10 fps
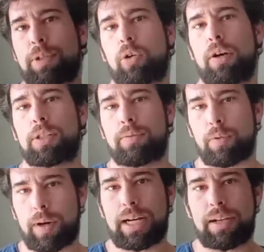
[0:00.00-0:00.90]
across a
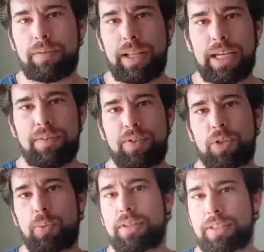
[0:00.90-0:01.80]
variety of
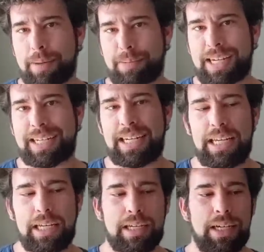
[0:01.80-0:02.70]
lifts with the same
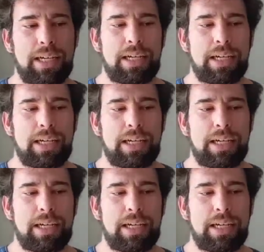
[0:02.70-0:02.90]
technique